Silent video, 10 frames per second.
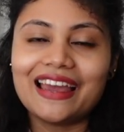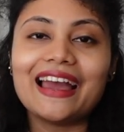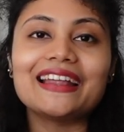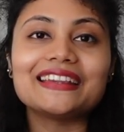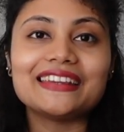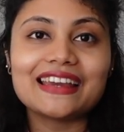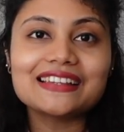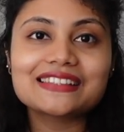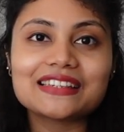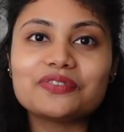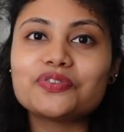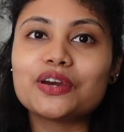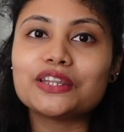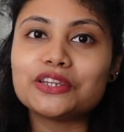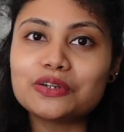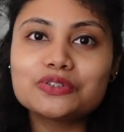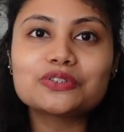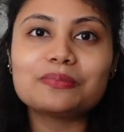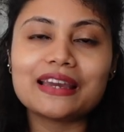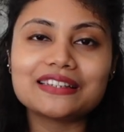And yes, if you are new
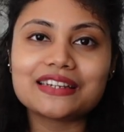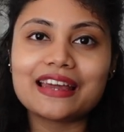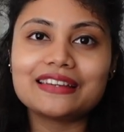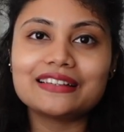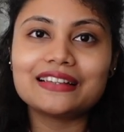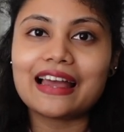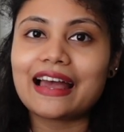to my channel